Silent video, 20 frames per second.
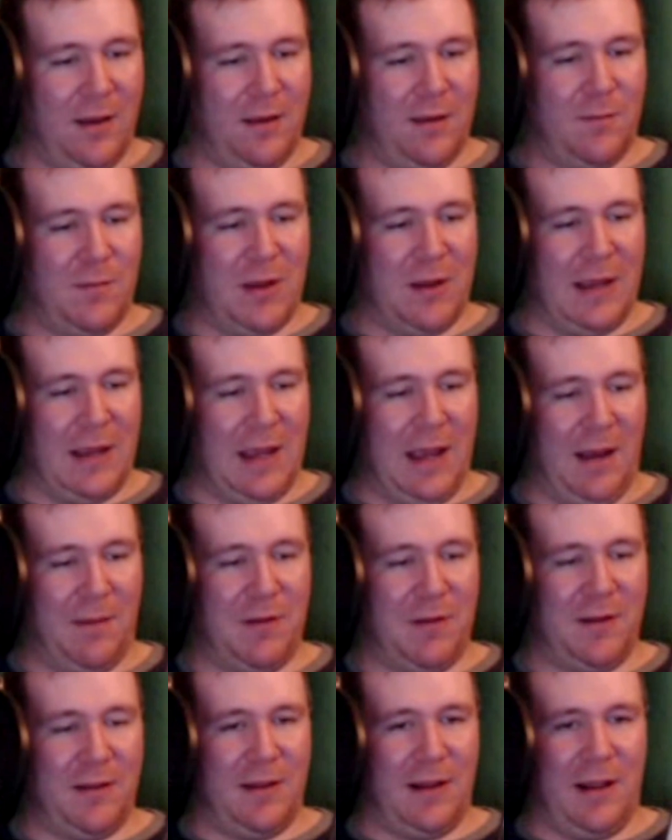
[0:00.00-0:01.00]
my
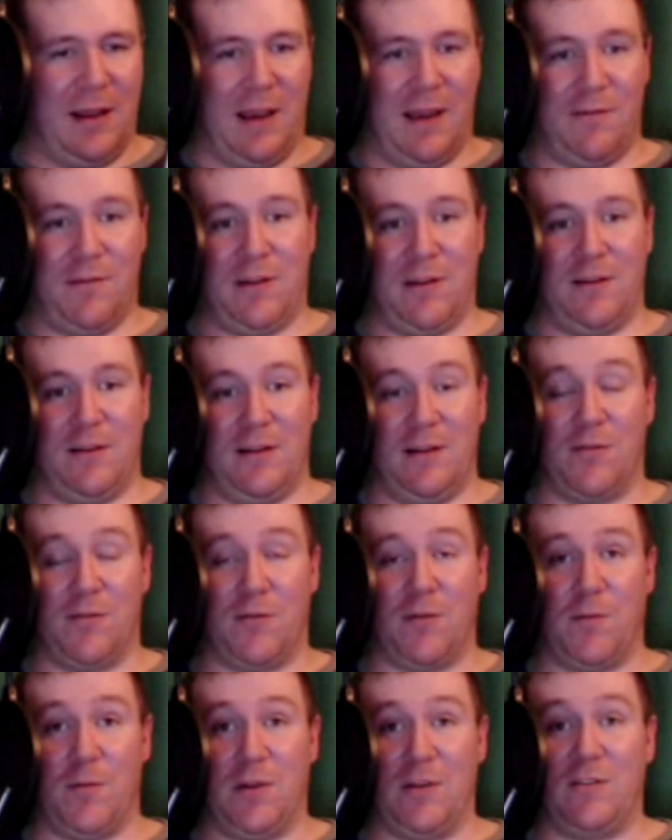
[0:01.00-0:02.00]
cabinet that I have out in the living
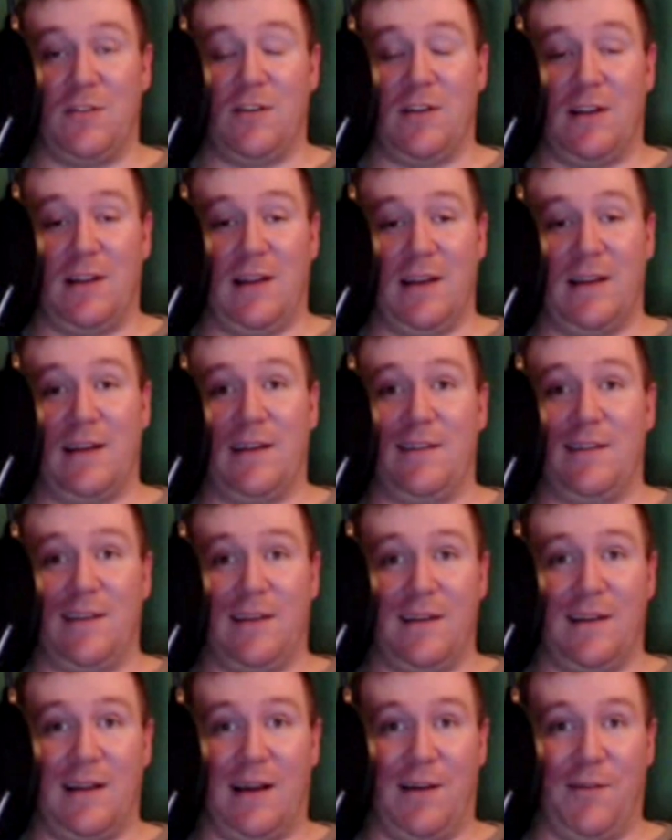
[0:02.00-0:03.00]
room, which, like I
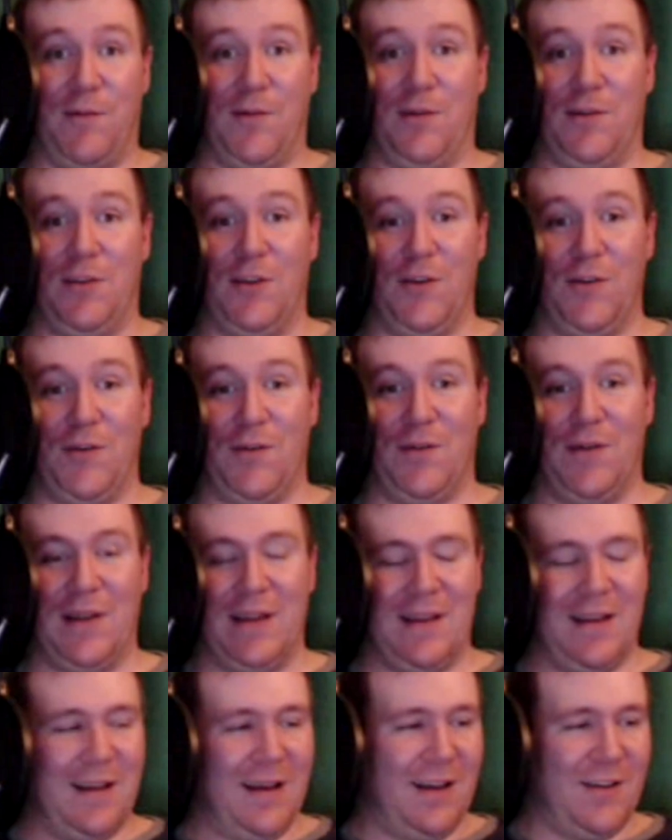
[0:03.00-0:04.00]
said, I will do
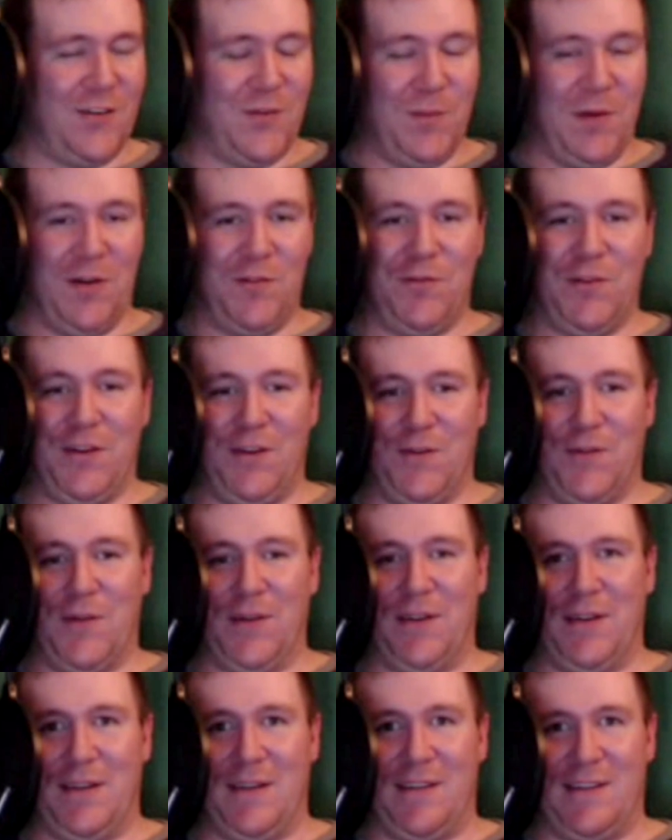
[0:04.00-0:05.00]
a small video one
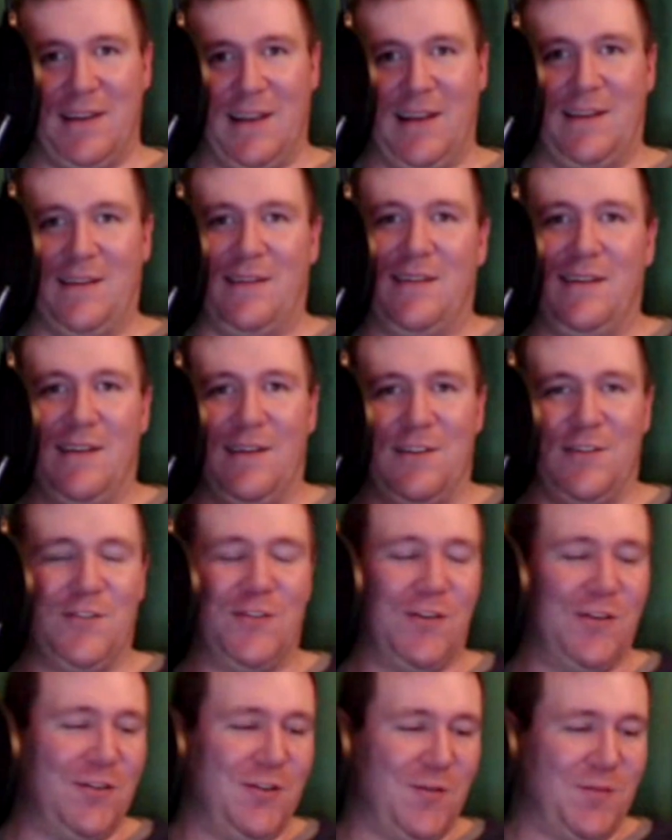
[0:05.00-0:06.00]
of these days
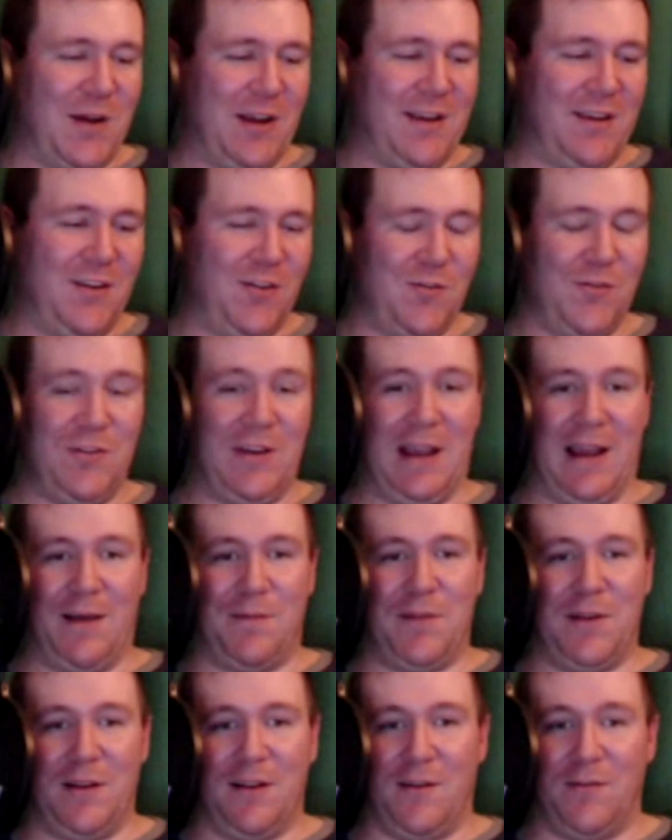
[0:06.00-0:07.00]
showing you my huge
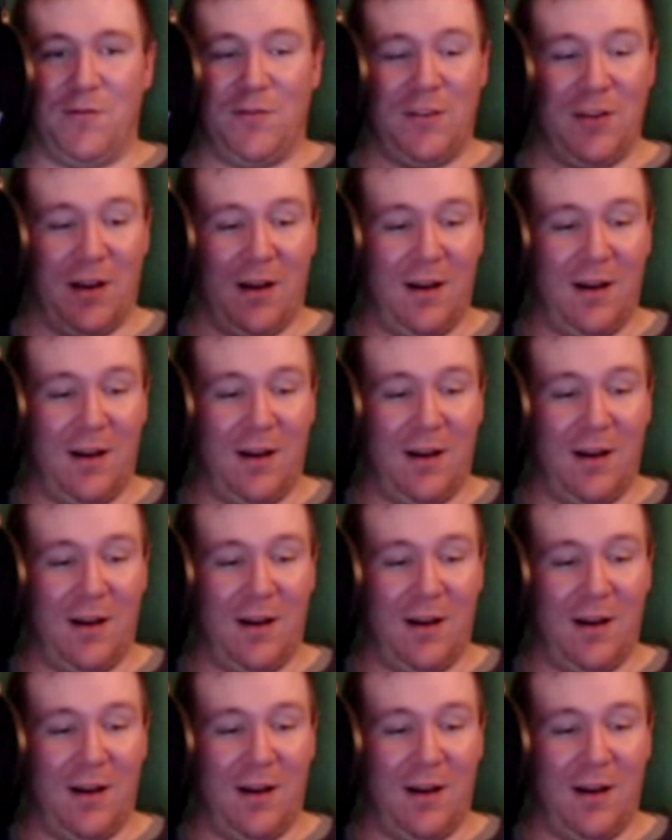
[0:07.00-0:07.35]
cabinet of